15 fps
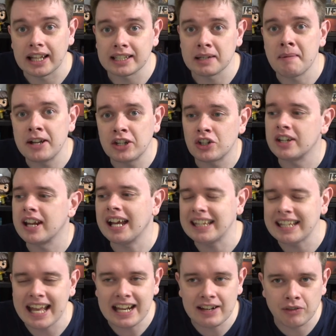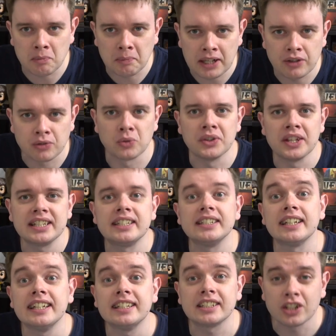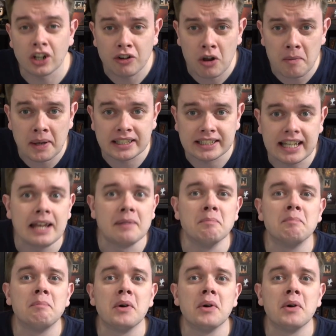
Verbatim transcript: As I mentioned at the end of the playthrough, this is a scenario based game,